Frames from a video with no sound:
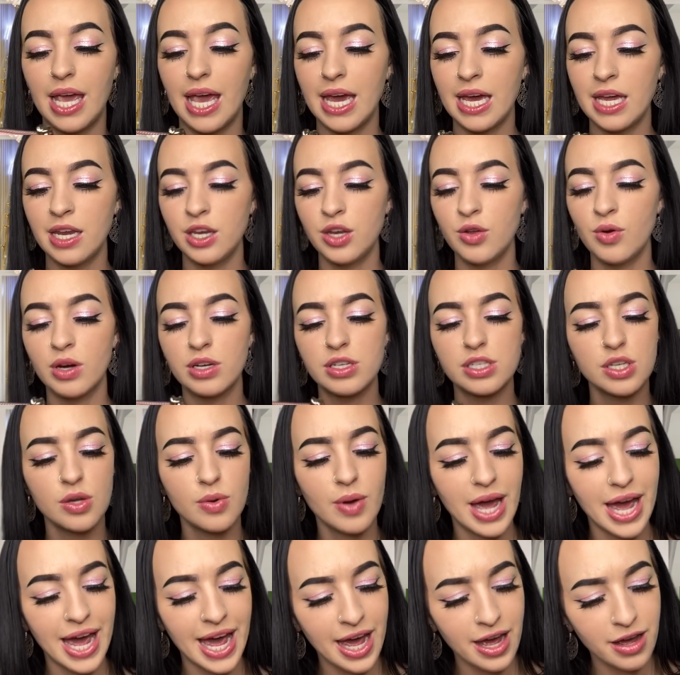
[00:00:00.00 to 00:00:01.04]
and you also
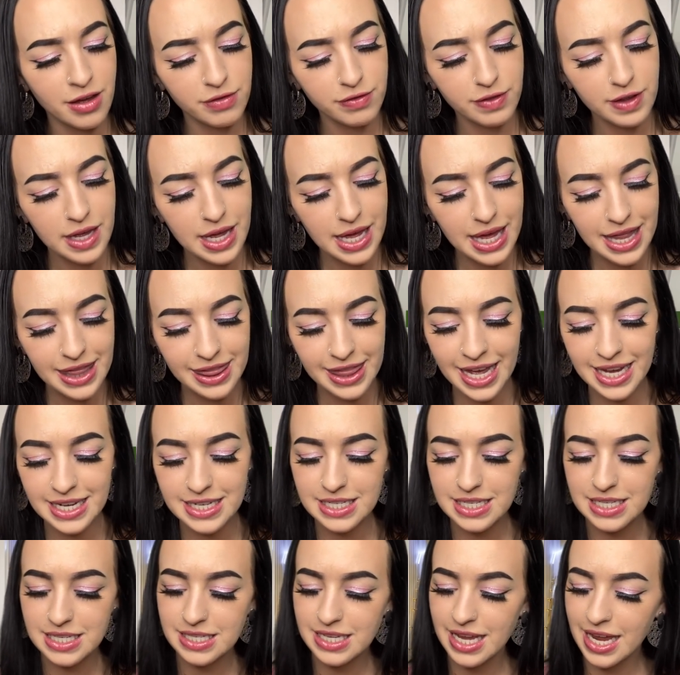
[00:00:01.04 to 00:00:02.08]
have that
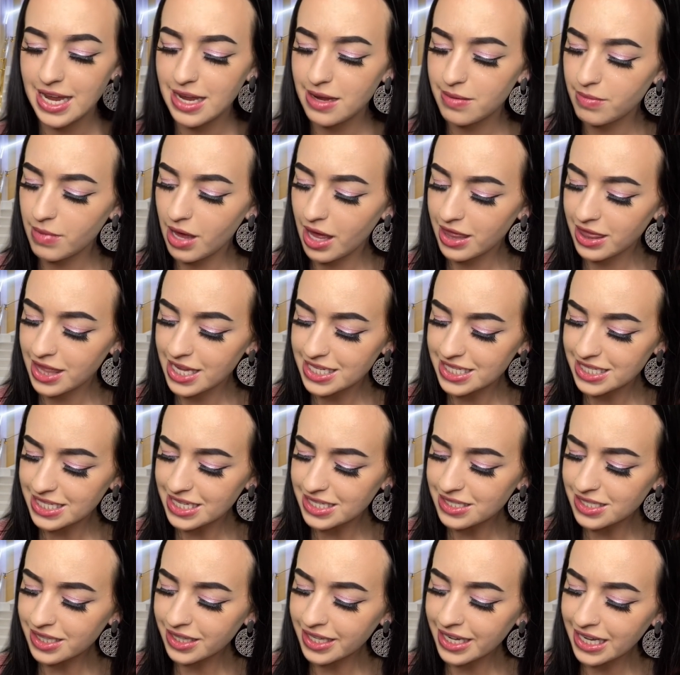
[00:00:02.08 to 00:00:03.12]
same, this
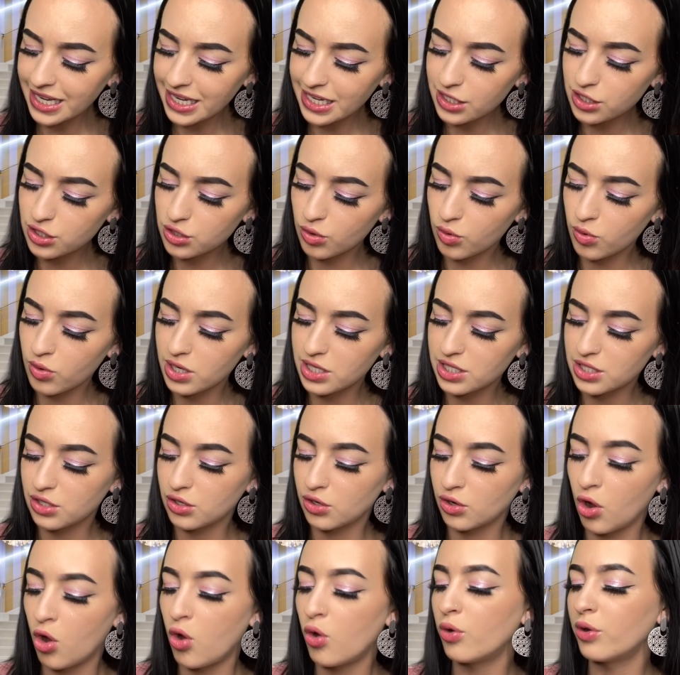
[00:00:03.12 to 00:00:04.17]
is leaning towards
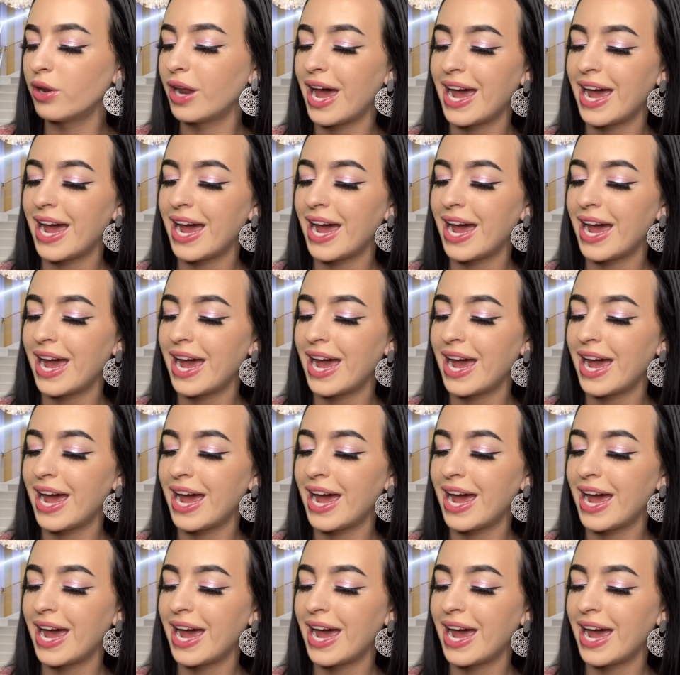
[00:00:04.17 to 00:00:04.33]
gold,